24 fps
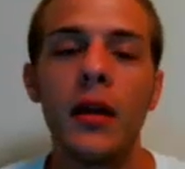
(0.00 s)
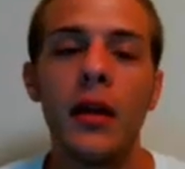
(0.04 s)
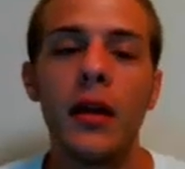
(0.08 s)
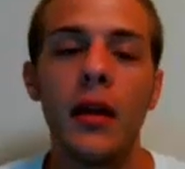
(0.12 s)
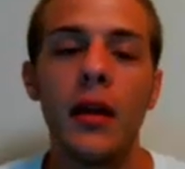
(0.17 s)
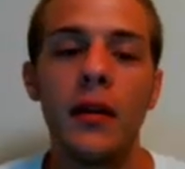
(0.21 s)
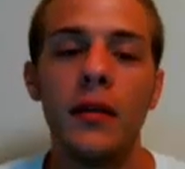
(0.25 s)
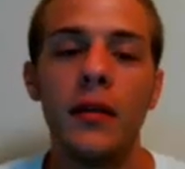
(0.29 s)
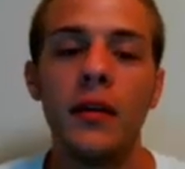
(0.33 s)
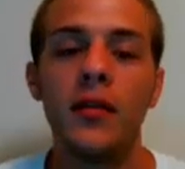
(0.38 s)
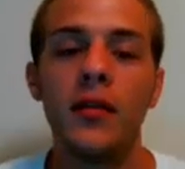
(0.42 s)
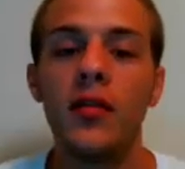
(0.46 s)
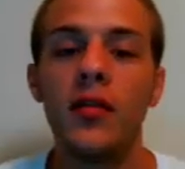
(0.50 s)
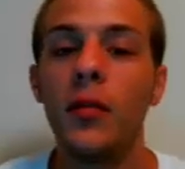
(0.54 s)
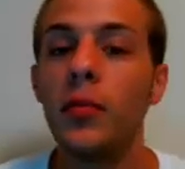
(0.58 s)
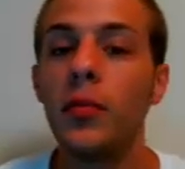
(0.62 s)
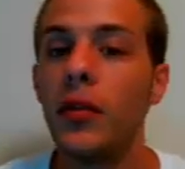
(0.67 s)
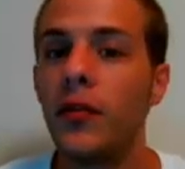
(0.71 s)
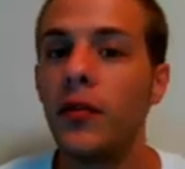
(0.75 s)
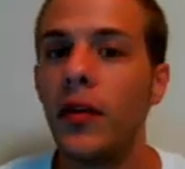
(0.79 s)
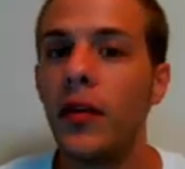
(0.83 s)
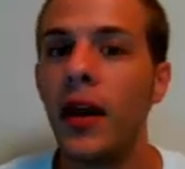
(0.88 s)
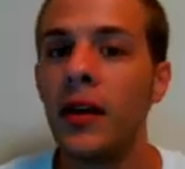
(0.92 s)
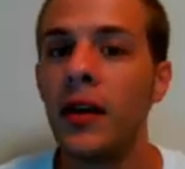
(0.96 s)
And this
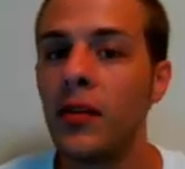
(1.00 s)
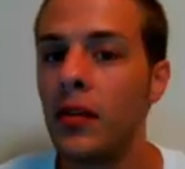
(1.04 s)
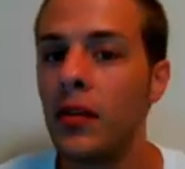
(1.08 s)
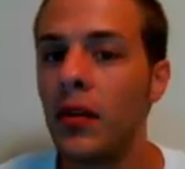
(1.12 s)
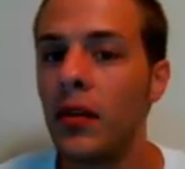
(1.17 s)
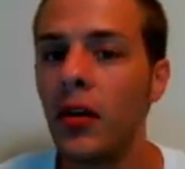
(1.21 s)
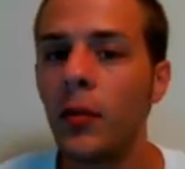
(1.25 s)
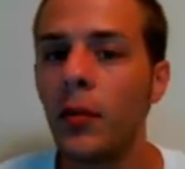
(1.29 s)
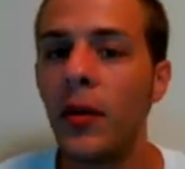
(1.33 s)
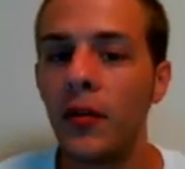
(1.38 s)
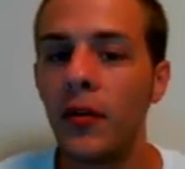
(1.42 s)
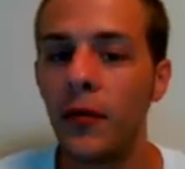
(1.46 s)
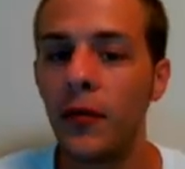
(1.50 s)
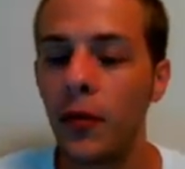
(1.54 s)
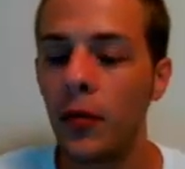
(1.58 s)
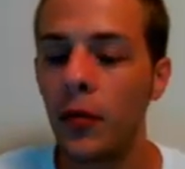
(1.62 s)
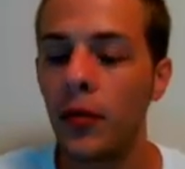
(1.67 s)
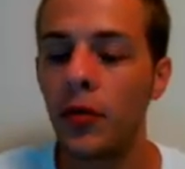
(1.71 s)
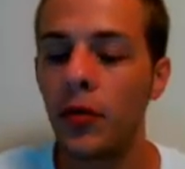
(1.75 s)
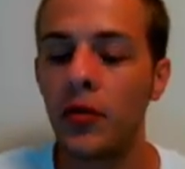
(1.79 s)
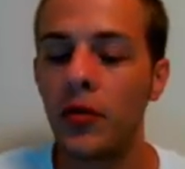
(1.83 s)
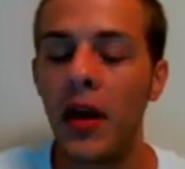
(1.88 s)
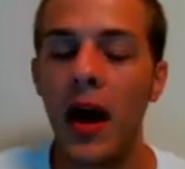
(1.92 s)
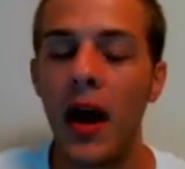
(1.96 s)
simplifies a little bit
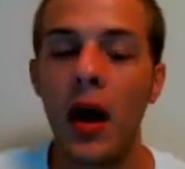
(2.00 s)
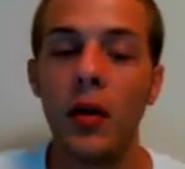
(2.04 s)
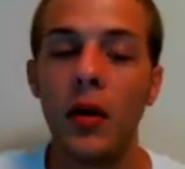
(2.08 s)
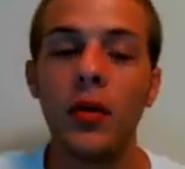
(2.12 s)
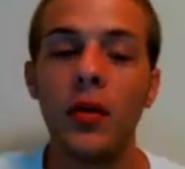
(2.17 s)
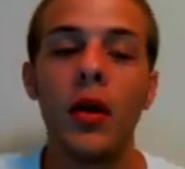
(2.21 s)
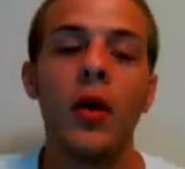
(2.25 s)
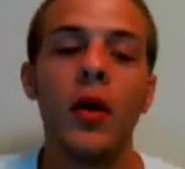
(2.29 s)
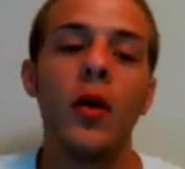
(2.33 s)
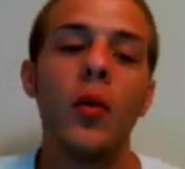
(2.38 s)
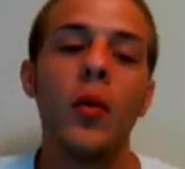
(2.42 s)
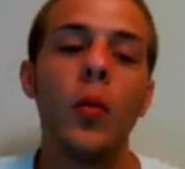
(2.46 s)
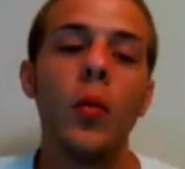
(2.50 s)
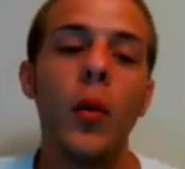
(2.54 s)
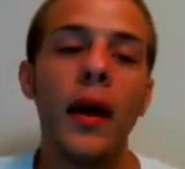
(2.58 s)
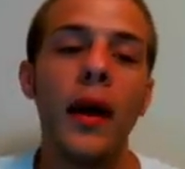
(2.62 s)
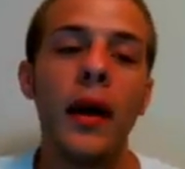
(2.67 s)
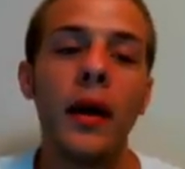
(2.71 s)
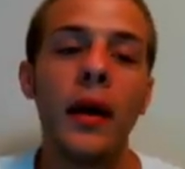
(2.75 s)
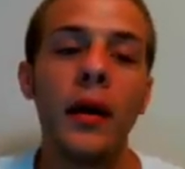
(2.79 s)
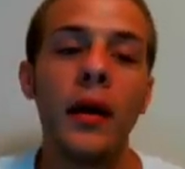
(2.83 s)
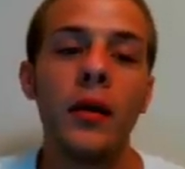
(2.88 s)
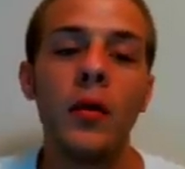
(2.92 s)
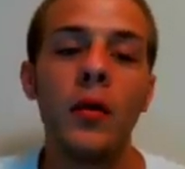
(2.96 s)
further down
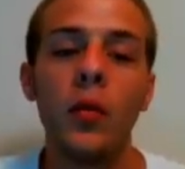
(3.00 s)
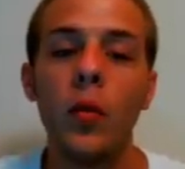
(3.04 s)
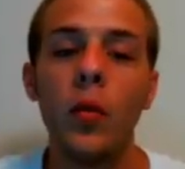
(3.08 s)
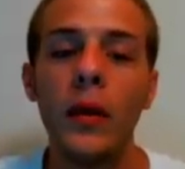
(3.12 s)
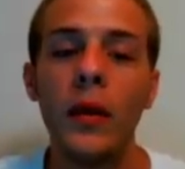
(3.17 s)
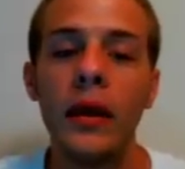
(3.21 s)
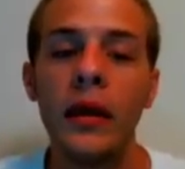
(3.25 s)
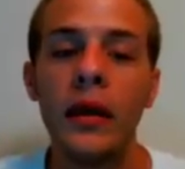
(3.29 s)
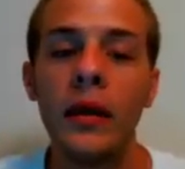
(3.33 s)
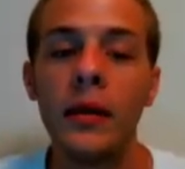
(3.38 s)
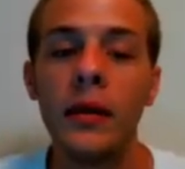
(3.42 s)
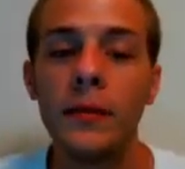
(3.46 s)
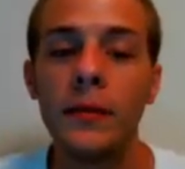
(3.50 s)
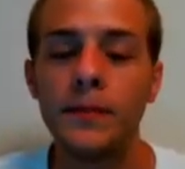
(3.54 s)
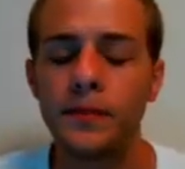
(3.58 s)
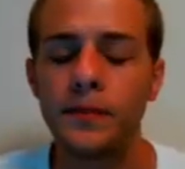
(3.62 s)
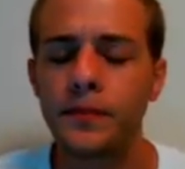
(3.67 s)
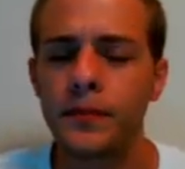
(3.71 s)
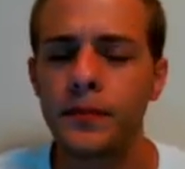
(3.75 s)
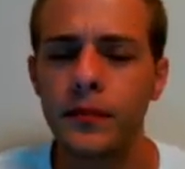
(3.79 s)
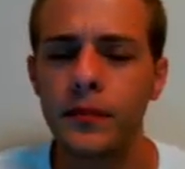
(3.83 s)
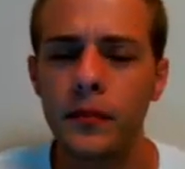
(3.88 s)
when we